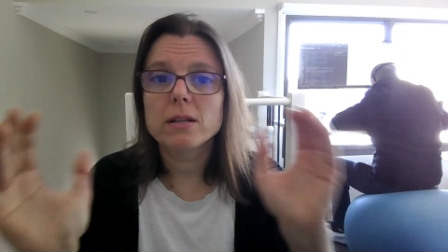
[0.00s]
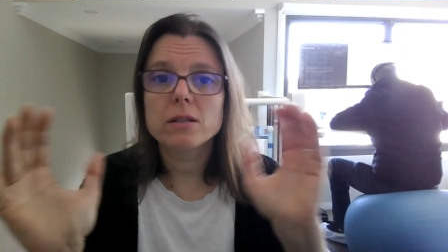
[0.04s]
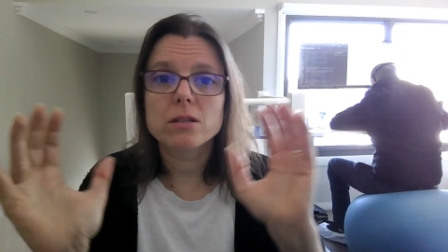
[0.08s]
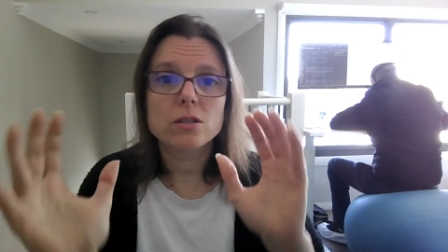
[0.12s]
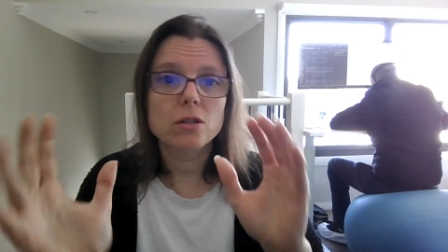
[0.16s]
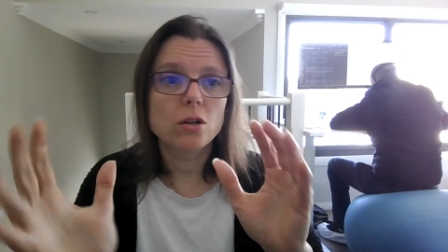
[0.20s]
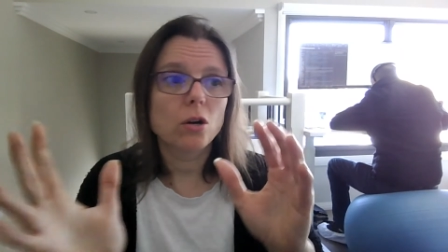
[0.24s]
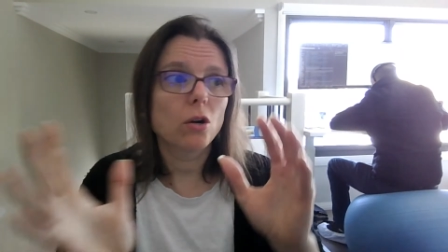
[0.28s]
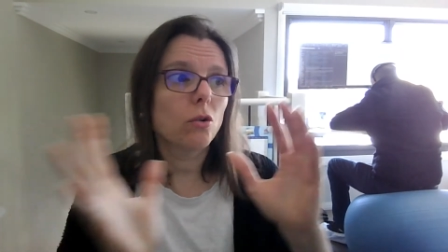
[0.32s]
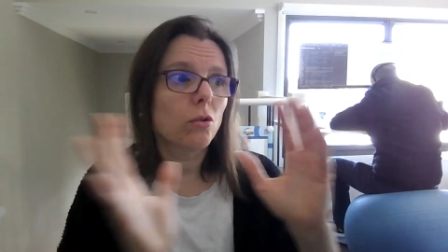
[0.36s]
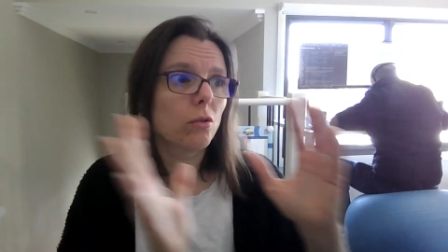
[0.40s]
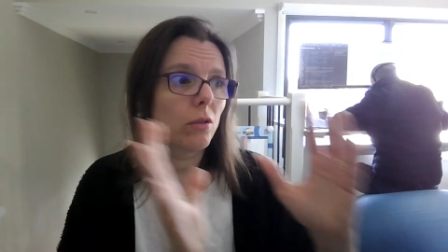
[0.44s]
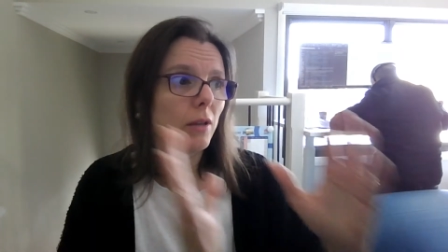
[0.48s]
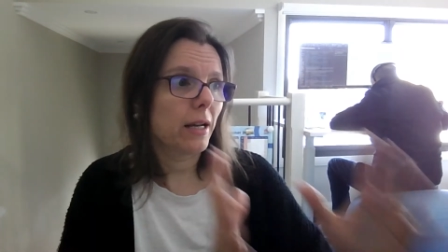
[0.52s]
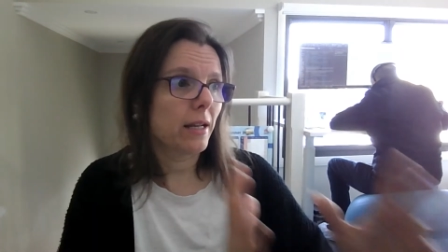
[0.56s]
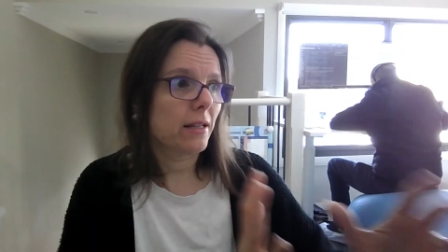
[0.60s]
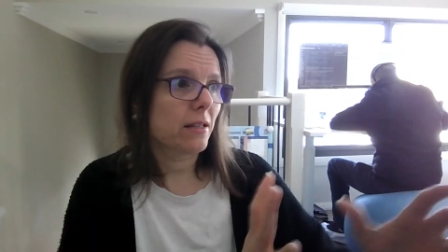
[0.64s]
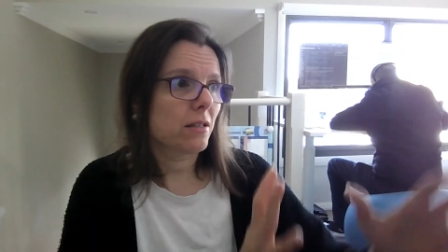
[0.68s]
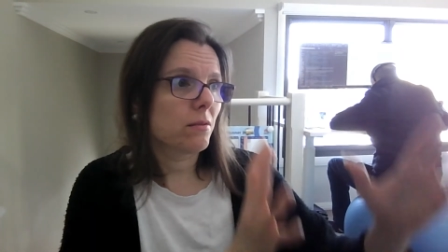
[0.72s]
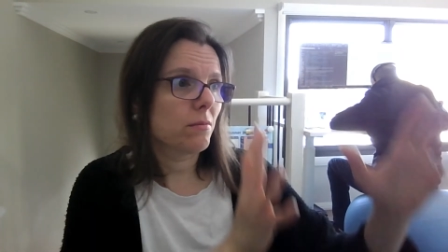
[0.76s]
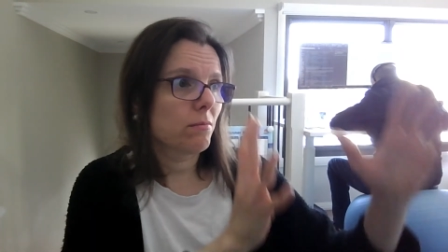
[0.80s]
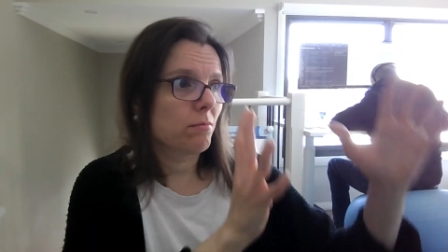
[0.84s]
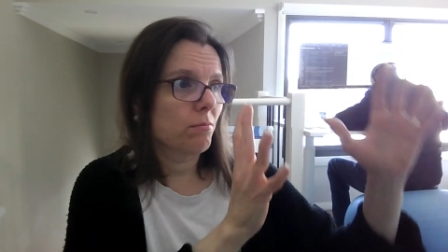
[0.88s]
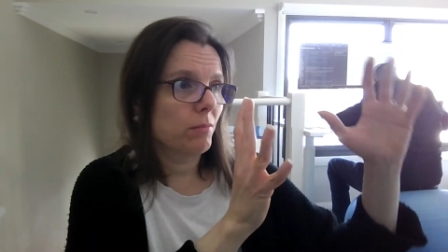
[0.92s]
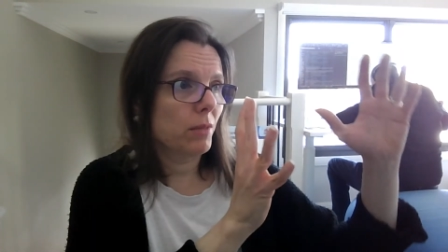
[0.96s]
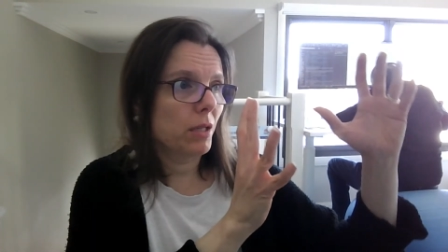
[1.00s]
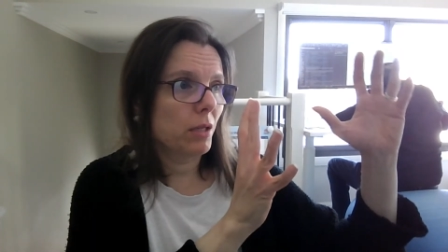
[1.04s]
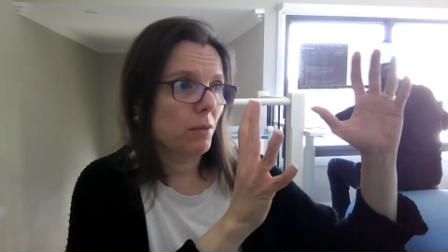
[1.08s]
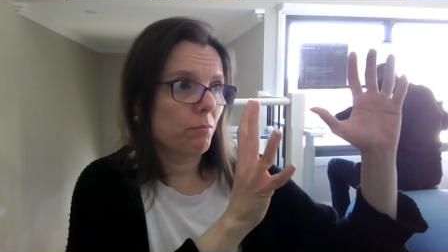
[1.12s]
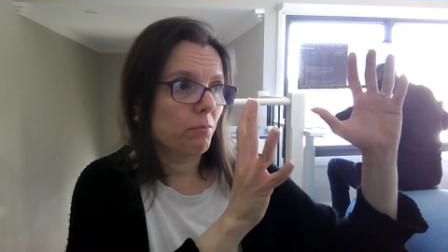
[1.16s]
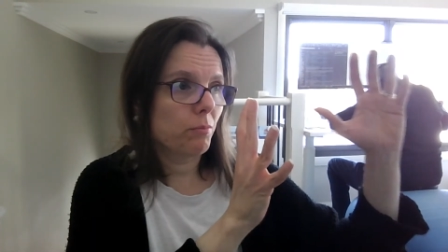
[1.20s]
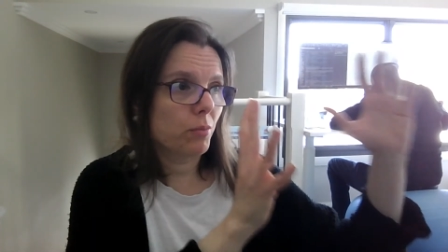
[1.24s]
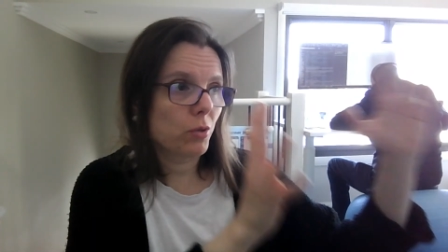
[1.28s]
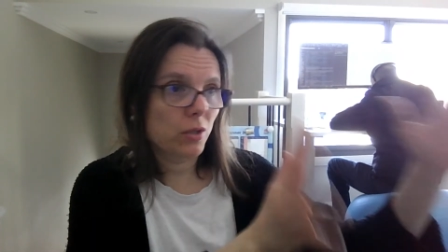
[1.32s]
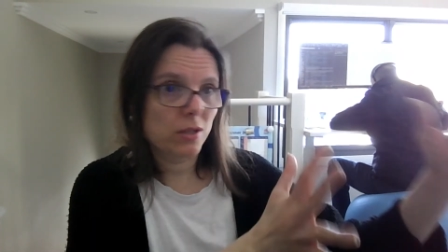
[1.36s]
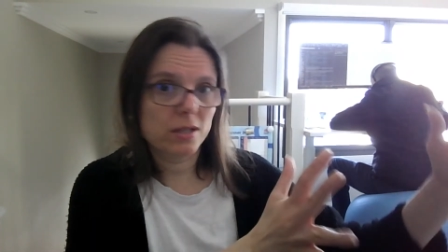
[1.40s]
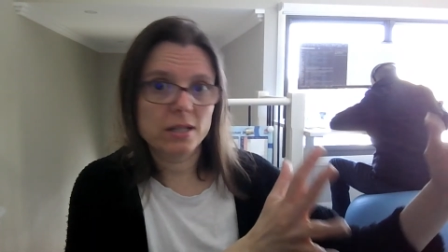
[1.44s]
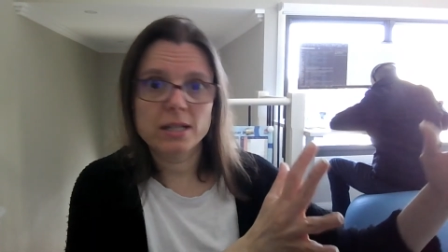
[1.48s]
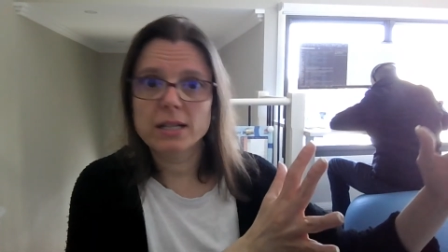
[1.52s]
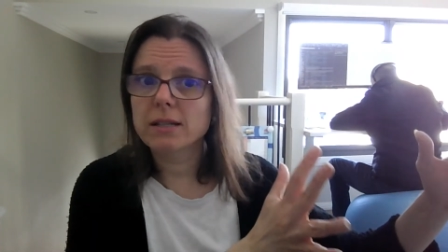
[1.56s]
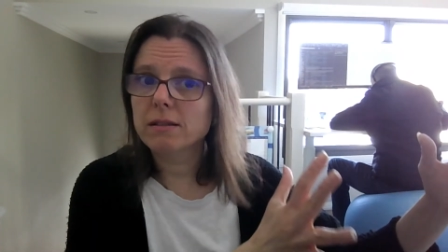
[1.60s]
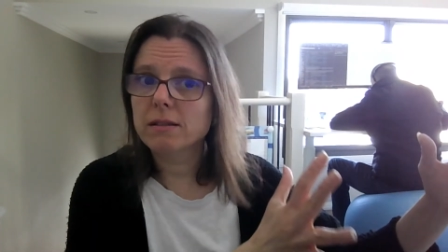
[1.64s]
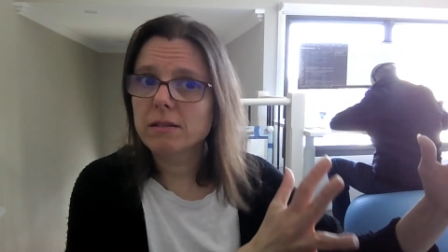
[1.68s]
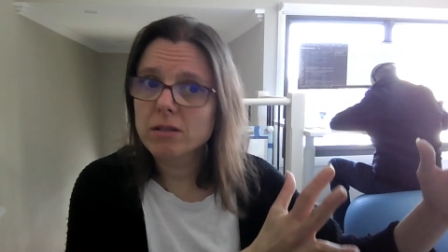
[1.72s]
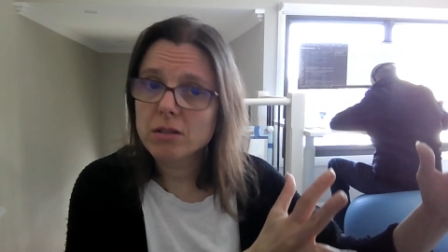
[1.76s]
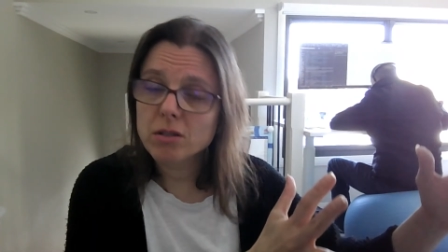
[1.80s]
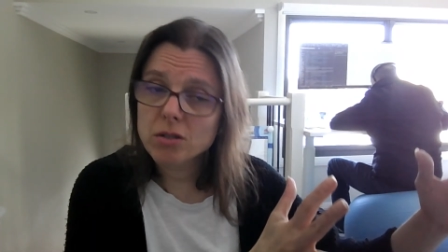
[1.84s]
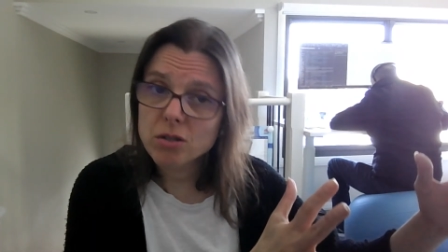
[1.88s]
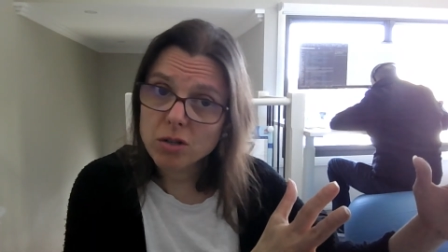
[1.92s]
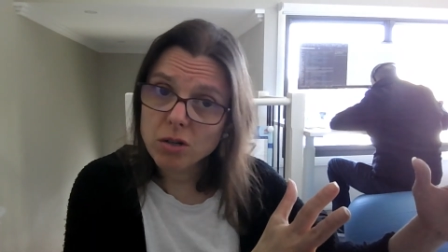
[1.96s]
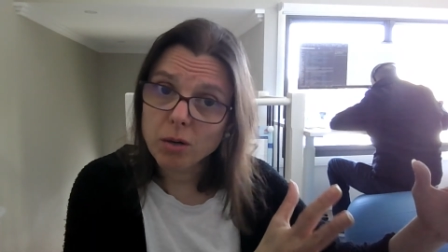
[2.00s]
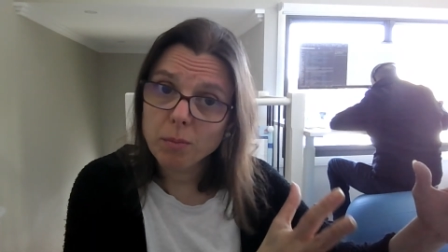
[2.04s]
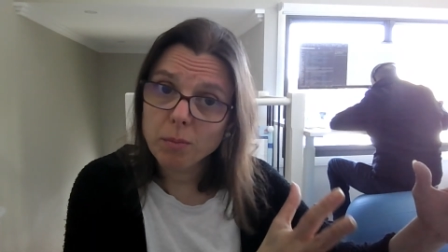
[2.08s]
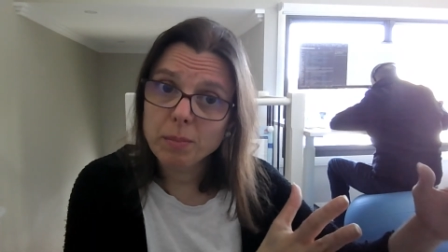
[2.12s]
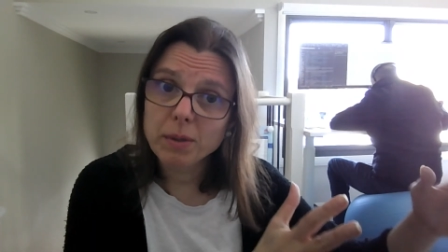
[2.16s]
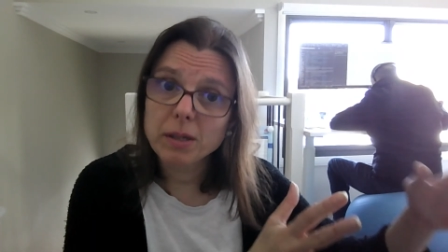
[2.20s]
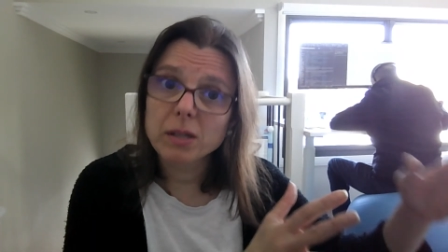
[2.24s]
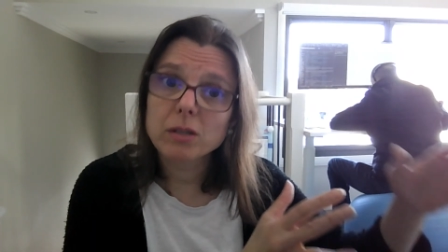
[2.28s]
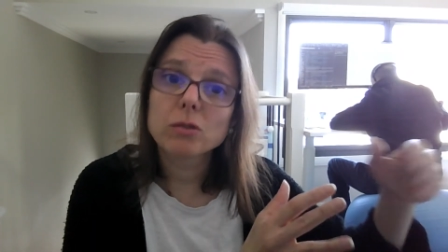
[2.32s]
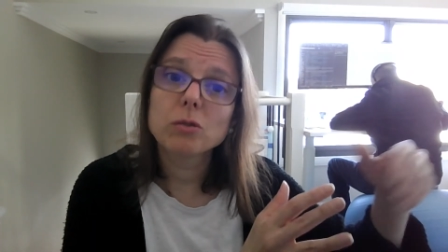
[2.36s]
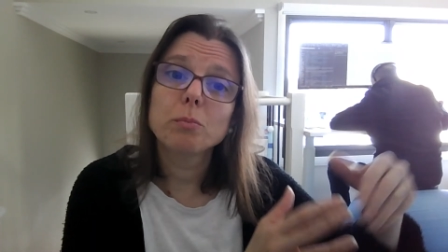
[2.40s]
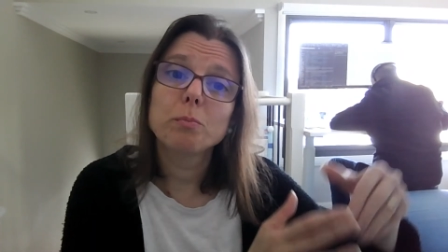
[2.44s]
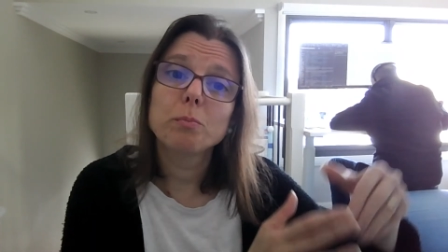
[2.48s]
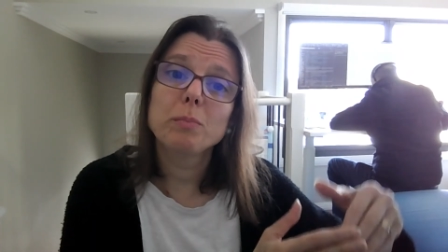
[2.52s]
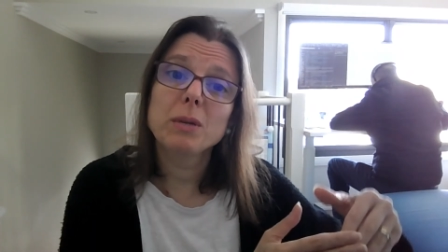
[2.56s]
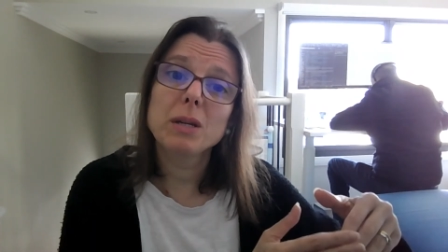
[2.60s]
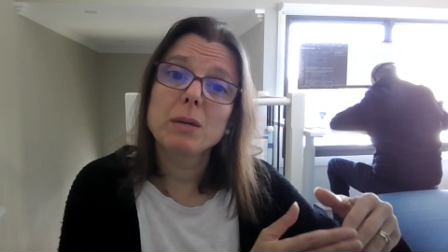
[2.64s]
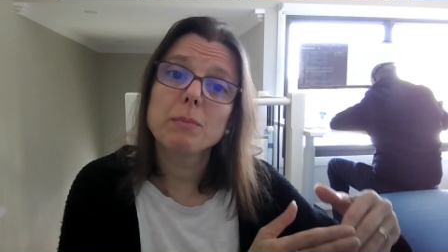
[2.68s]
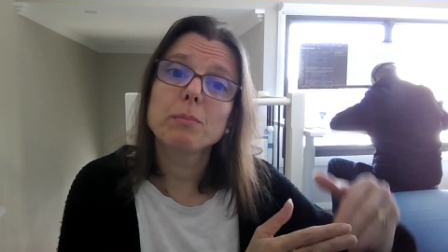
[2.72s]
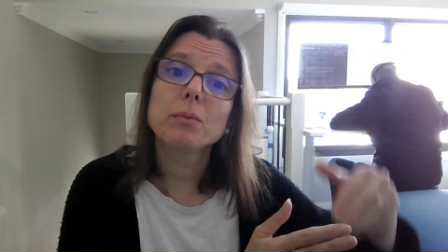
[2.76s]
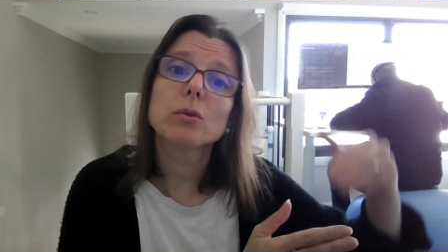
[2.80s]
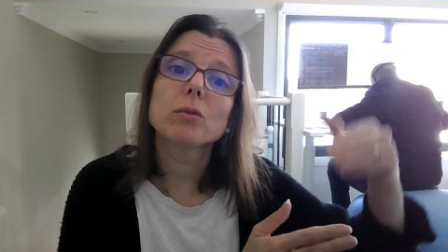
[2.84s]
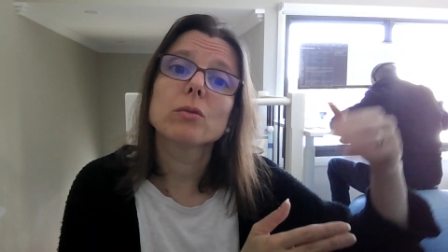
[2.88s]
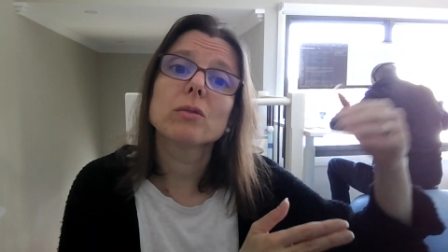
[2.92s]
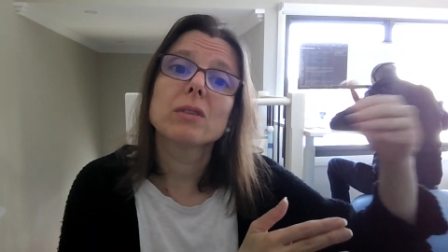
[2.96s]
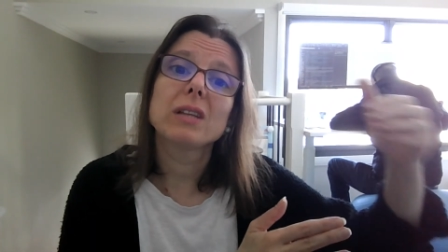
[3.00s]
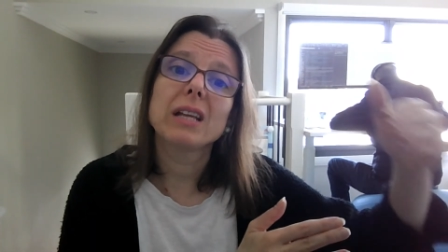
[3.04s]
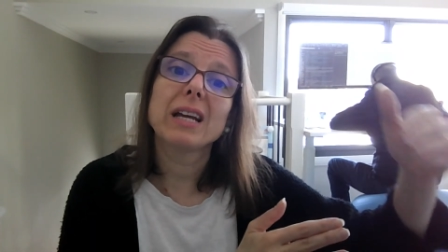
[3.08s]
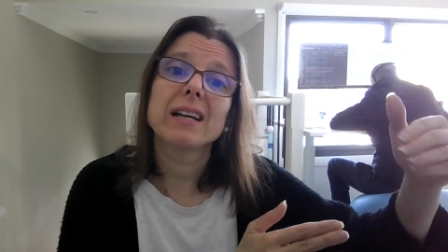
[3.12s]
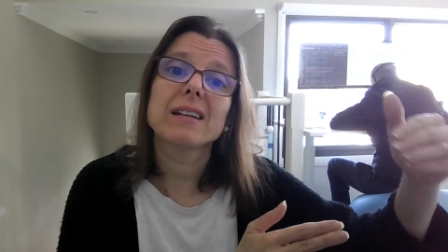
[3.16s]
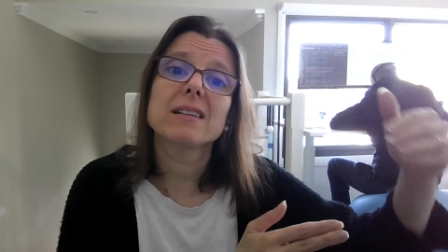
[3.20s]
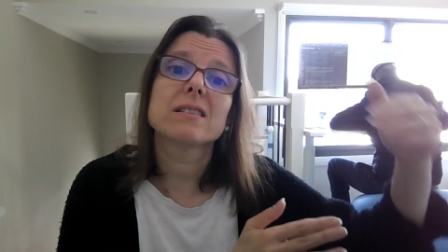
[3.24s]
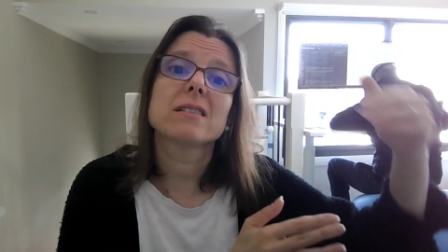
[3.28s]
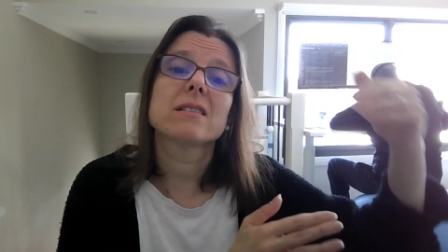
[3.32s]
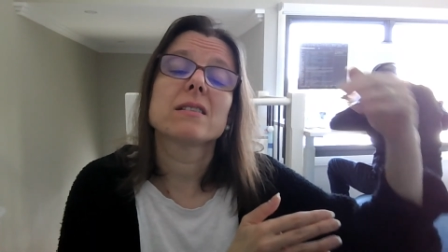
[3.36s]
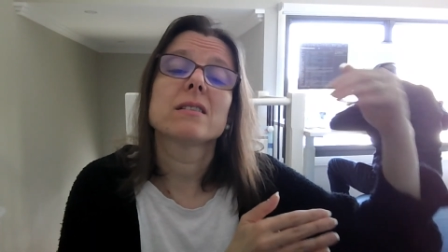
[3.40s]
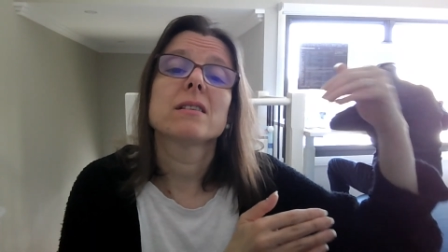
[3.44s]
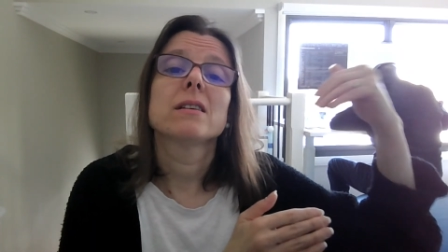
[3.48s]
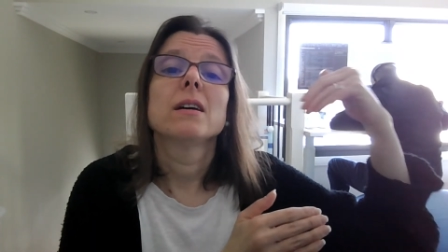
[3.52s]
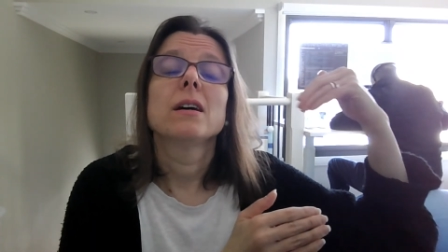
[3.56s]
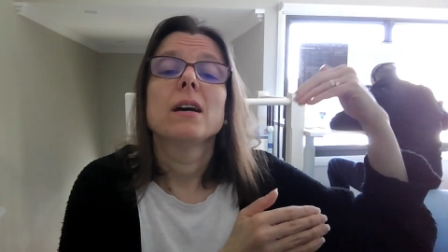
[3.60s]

so let me present this topic to people that